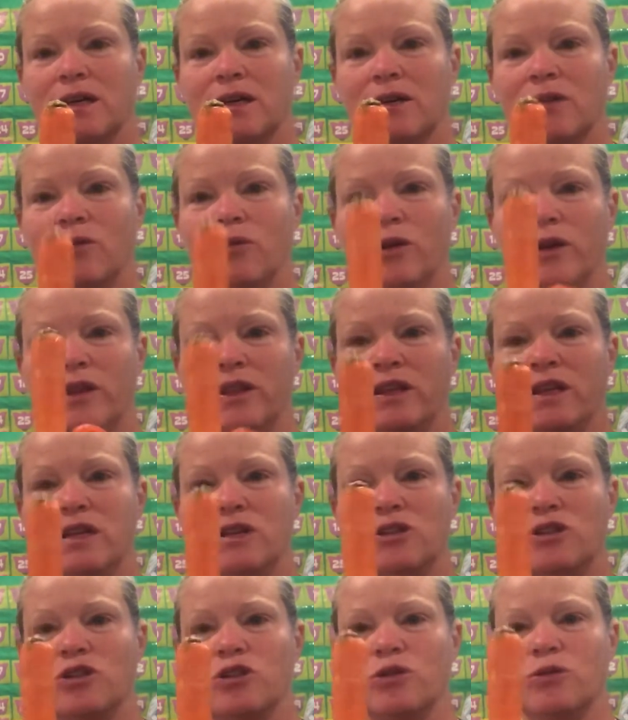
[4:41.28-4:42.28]
What do these
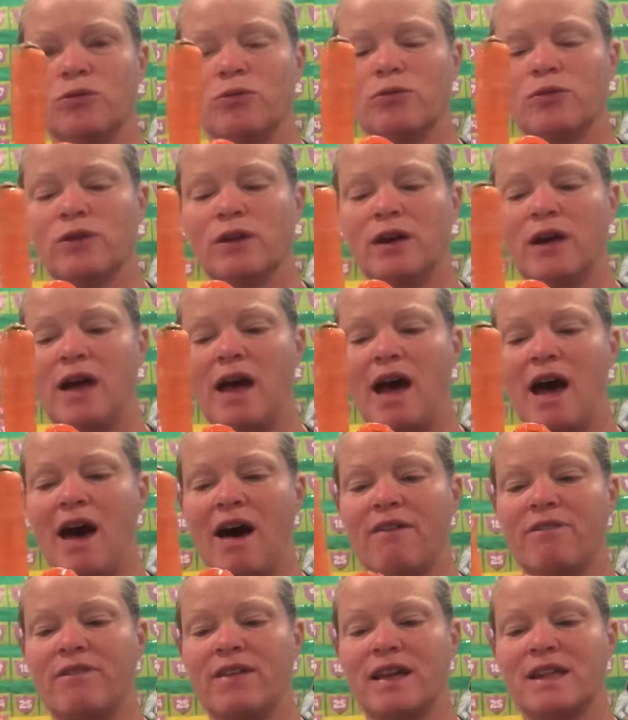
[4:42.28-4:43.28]
2
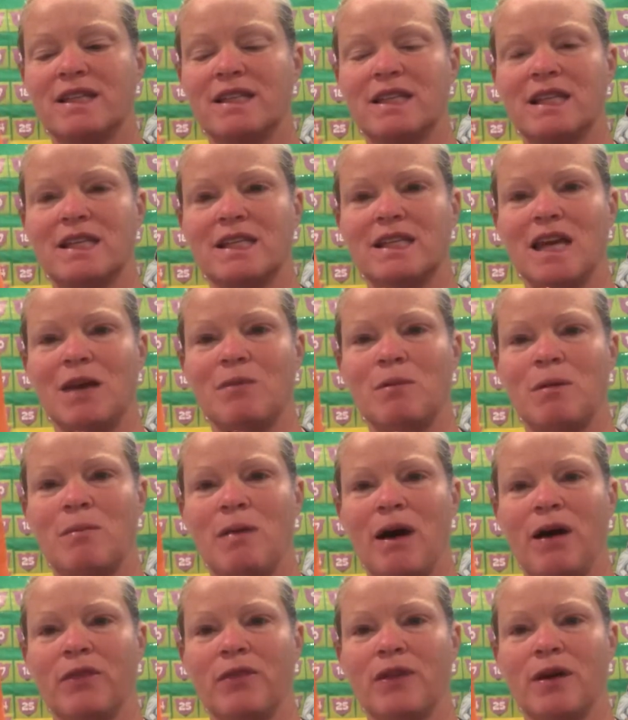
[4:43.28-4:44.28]
have that's the same
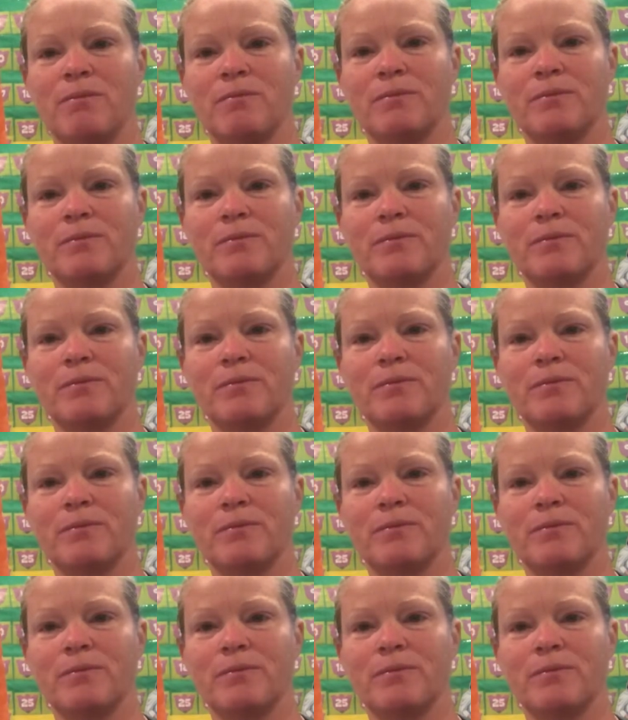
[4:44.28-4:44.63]
about them?